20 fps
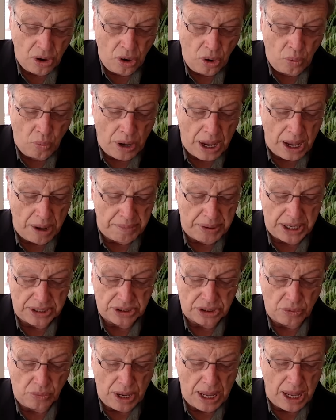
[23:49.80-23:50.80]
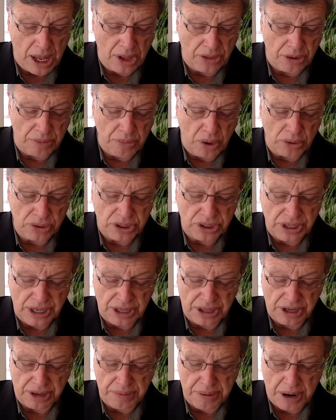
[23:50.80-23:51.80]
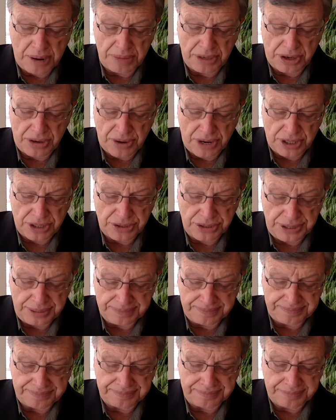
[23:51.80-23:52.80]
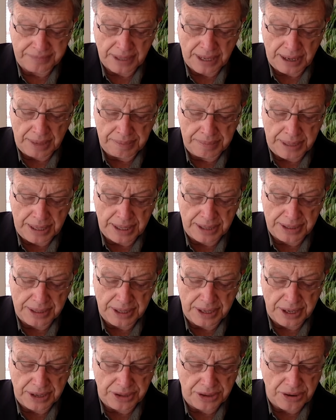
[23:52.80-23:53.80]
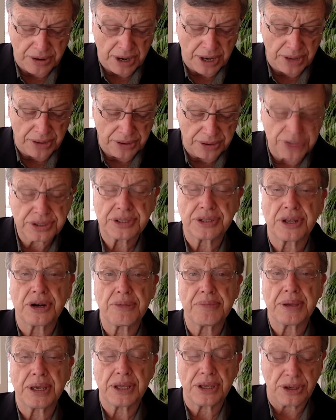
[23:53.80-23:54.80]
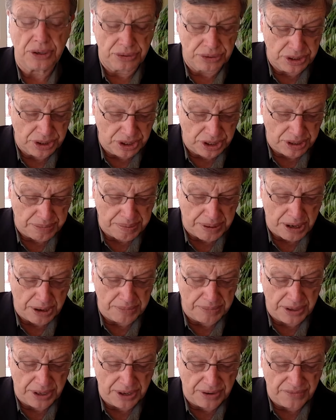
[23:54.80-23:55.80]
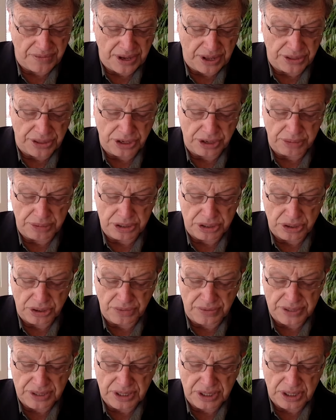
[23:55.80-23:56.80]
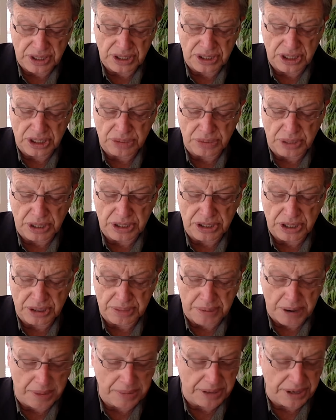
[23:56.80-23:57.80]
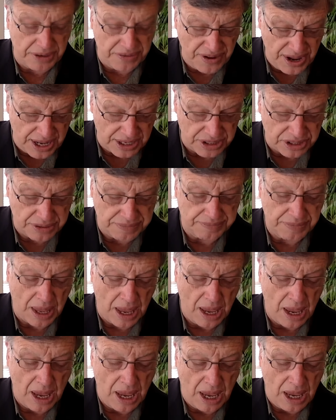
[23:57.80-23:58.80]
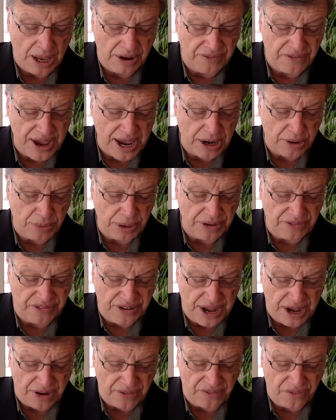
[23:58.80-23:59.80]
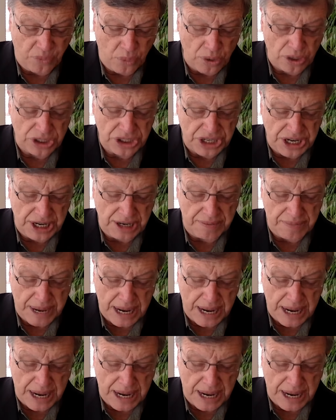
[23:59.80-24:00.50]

Well, Musk, they're mostly at the Department of Treasury, but there are others that are being used in the Department of Health and Human Services as well as the Department of Defense. In fact, we found 14